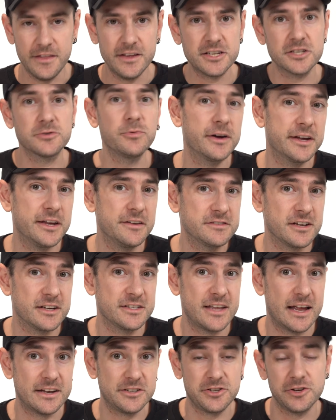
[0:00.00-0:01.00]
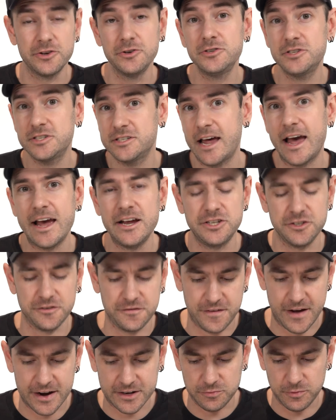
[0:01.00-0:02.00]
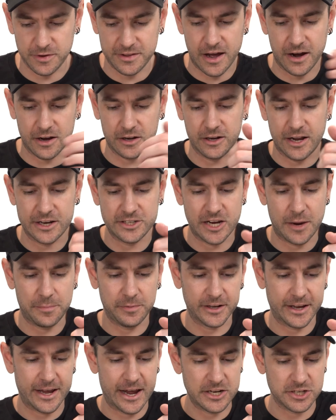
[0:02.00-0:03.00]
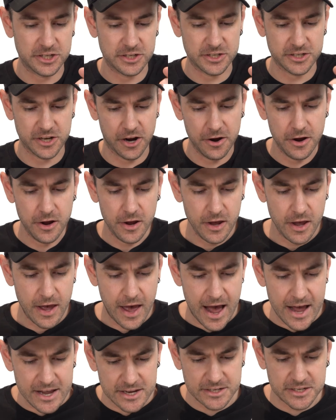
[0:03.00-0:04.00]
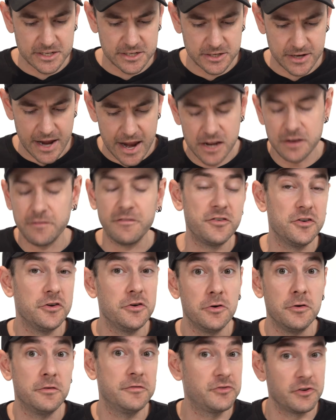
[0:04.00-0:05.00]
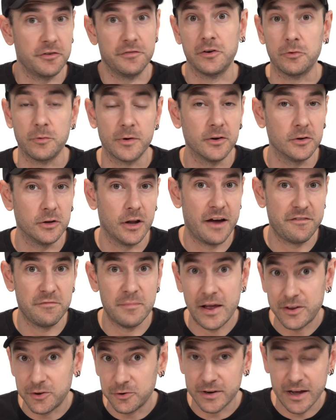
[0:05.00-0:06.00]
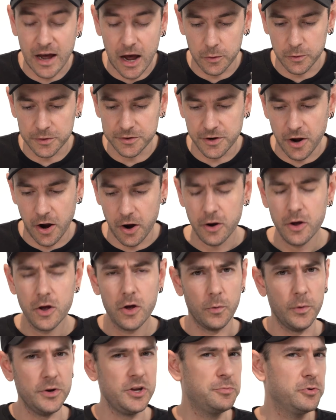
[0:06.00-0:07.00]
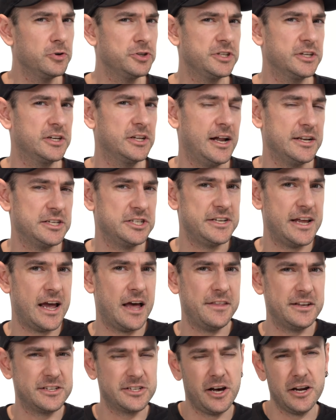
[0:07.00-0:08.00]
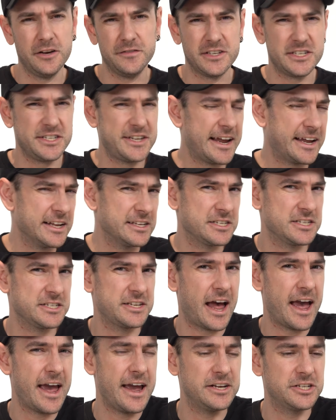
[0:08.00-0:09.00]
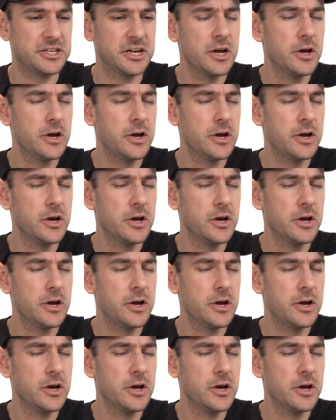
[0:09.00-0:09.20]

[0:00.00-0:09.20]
this is what gives us that two-stage effect with our clutch application. So as any of you who have driven a real life manual car would know, when you push the clutch down, there's kind of a second stage